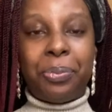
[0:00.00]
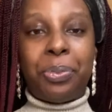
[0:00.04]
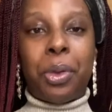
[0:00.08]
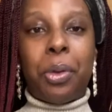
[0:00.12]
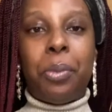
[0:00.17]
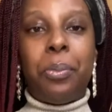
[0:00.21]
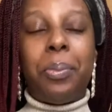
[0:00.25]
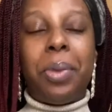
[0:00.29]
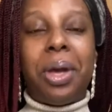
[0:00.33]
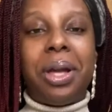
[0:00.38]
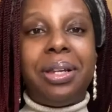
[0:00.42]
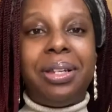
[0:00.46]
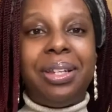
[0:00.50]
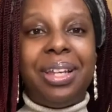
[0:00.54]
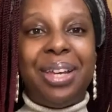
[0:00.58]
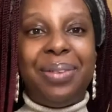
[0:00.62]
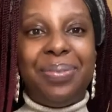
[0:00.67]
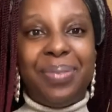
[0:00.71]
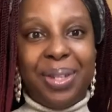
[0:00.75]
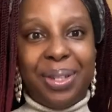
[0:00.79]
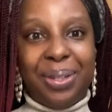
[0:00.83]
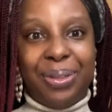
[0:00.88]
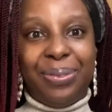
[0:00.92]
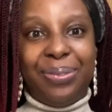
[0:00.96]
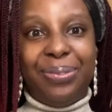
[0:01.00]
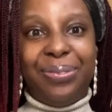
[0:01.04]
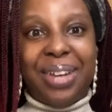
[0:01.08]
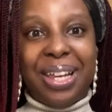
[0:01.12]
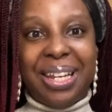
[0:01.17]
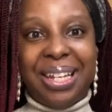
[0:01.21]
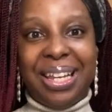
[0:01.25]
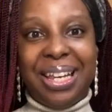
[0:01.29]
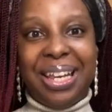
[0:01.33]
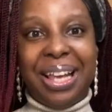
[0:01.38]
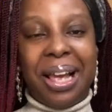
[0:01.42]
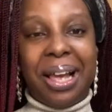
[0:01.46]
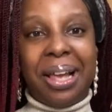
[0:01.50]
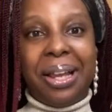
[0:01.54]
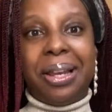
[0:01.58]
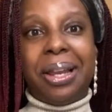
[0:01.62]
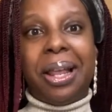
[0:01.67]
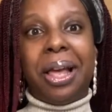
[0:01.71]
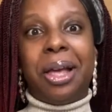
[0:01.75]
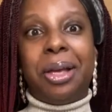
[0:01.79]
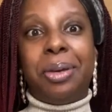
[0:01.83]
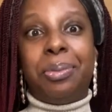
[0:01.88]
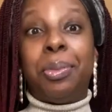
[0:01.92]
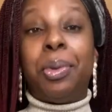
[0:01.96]
My name is Venny and
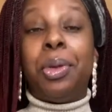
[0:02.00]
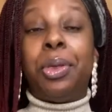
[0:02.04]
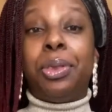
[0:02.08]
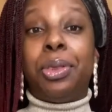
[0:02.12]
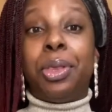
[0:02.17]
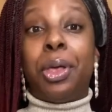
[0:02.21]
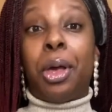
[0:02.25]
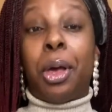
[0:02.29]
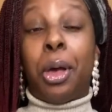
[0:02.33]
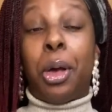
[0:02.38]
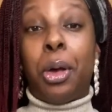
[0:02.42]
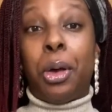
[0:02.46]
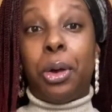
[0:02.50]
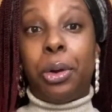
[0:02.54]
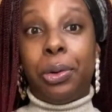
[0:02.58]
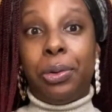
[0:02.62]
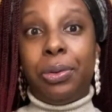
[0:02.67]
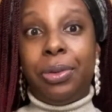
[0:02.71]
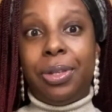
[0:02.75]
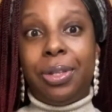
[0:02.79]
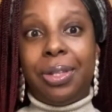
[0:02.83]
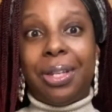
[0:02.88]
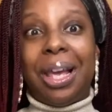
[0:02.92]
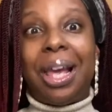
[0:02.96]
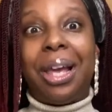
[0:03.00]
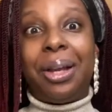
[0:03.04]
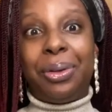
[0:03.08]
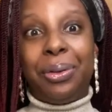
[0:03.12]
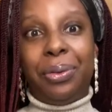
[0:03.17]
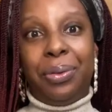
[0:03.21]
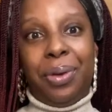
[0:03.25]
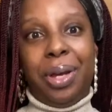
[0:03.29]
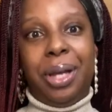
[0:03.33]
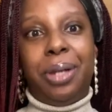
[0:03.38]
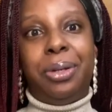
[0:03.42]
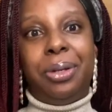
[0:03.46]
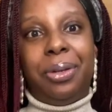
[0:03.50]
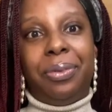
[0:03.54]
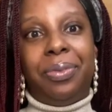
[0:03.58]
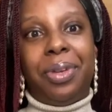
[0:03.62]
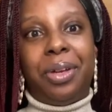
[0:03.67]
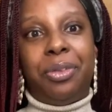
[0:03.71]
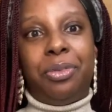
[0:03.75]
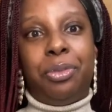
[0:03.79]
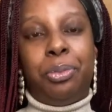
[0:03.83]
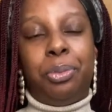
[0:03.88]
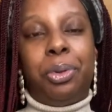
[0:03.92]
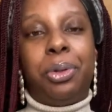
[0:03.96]
I'm the host and creator of
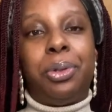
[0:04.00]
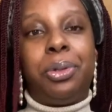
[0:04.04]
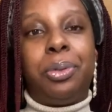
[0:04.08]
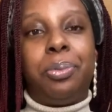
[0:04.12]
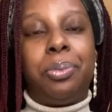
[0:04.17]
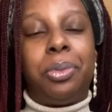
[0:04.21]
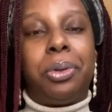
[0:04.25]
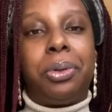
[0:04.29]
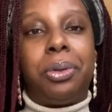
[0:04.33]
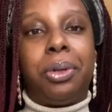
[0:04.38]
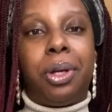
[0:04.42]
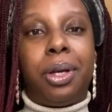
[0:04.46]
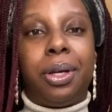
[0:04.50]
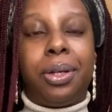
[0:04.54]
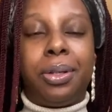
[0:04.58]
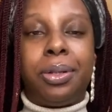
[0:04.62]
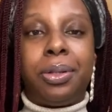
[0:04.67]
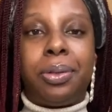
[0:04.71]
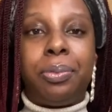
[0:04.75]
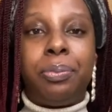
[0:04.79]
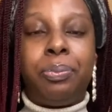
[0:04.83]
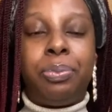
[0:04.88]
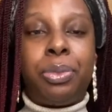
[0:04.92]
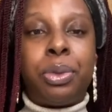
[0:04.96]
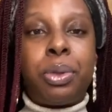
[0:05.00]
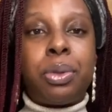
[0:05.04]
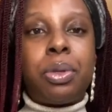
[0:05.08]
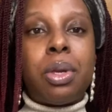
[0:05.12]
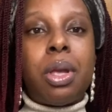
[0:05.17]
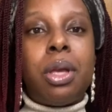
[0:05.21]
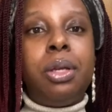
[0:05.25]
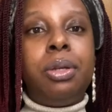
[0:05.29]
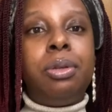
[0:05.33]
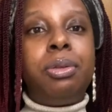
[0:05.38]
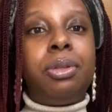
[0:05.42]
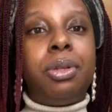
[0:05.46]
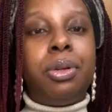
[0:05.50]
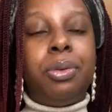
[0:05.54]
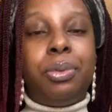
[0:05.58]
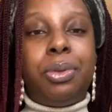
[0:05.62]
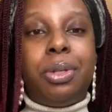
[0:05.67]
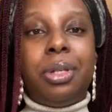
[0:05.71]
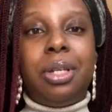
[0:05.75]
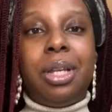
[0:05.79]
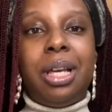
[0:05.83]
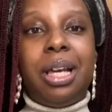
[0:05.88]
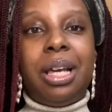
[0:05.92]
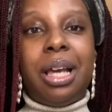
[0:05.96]
Afripolitan podcast. So
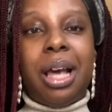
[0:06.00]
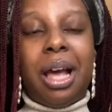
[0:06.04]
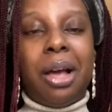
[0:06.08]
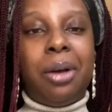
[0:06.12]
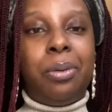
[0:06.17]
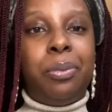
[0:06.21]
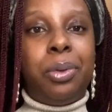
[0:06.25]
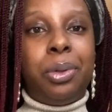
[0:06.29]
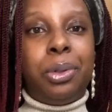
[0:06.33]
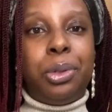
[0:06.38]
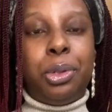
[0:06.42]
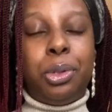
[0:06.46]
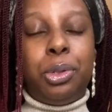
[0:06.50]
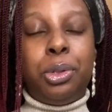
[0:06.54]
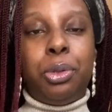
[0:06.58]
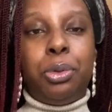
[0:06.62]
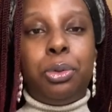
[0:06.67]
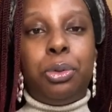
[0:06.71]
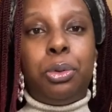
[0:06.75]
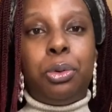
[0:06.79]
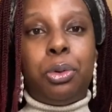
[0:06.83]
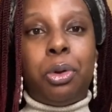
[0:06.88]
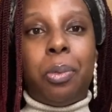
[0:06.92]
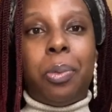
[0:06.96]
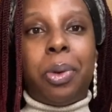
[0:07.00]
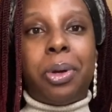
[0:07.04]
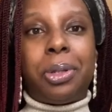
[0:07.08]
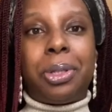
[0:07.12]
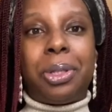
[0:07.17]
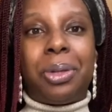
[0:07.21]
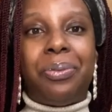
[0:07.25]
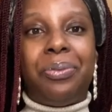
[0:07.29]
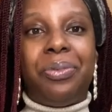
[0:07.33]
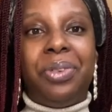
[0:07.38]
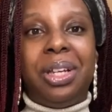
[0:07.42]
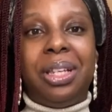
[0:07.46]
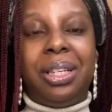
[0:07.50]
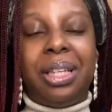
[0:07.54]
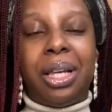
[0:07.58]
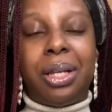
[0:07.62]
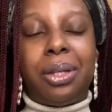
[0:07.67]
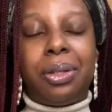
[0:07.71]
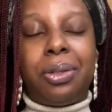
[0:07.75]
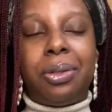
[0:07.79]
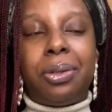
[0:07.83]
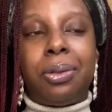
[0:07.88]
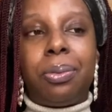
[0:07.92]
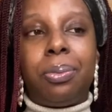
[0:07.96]
today I wanted to talk about something
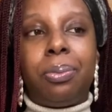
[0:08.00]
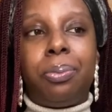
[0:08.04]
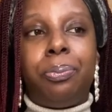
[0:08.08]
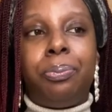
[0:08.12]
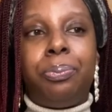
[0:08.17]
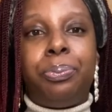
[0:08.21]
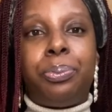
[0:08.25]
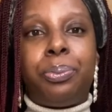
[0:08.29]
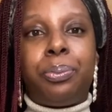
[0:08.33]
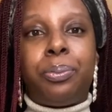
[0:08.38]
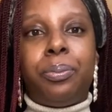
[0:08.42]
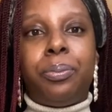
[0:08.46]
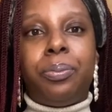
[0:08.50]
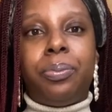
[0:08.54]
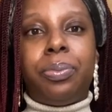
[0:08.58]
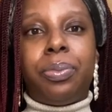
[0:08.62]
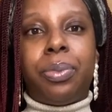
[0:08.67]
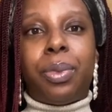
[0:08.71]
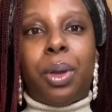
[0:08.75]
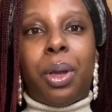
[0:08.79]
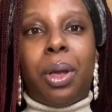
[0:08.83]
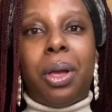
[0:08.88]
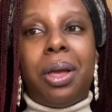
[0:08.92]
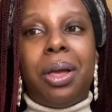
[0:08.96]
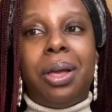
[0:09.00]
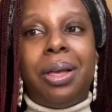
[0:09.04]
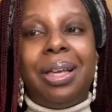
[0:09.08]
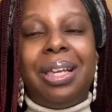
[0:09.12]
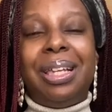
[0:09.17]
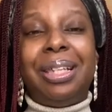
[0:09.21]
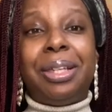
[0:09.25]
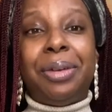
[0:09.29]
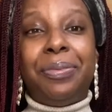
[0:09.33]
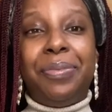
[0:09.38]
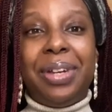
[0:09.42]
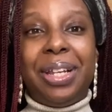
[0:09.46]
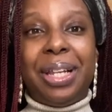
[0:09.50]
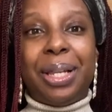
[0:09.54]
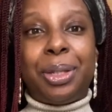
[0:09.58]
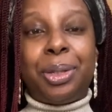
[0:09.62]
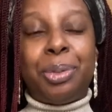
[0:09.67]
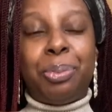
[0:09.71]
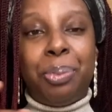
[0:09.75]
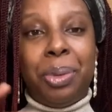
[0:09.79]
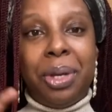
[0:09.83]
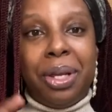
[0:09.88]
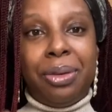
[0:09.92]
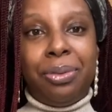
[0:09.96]
that's it's something that's
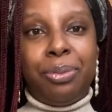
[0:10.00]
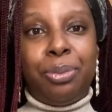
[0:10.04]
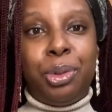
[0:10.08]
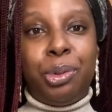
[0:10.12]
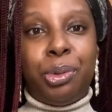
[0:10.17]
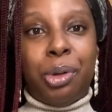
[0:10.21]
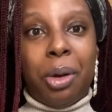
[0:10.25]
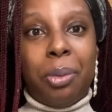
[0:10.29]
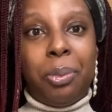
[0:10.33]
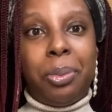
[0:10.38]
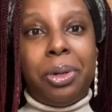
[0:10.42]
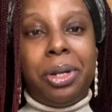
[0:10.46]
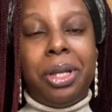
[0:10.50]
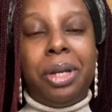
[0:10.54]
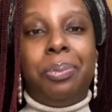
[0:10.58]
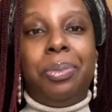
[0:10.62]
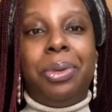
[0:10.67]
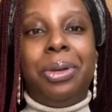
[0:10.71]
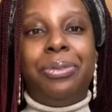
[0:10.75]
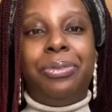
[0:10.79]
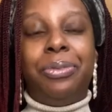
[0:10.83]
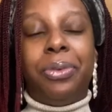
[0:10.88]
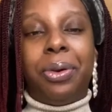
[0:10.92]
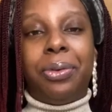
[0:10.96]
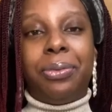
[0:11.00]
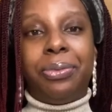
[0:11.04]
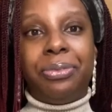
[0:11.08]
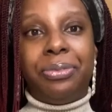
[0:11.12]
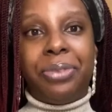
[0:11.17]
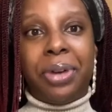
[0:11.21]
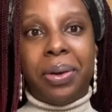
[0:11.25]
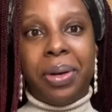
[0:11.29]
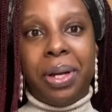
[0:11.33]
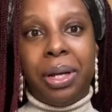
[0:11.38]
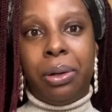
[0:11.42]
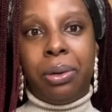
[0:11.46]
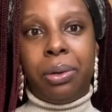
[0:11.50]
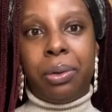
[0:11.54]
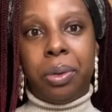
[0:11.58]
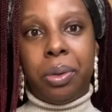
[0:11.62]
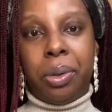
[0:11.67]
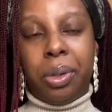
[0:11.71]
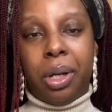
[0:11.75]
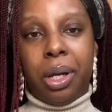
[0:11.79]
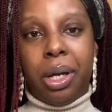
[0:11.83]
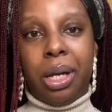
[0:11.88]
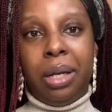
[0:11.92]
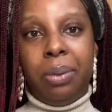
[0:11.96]
been troubling me for a very long
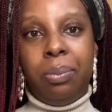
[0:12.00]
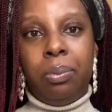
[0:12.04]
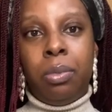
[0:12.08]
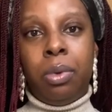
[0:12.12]
time.